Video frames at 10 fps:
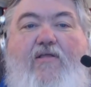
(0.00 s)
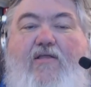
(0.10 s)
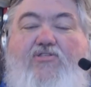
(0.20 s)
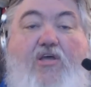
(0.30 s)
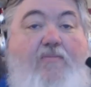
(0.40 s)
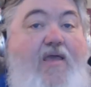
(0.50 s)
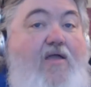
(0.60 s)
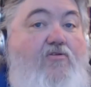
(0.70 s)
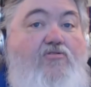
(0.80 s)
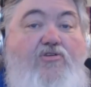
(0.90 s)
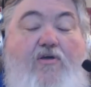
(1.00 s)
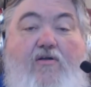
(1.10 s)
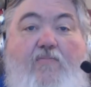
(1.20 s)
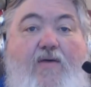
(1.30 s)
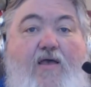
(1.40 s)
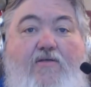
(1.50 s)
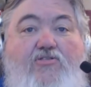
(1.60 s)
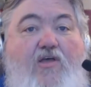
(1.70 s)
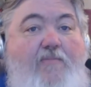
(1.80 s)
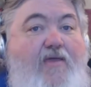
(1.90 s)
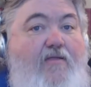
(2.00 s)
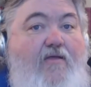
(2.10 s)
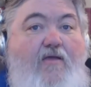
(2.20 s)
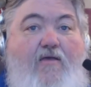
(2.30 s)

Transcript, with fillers: it's going to be under two hundred bucks. So I mean,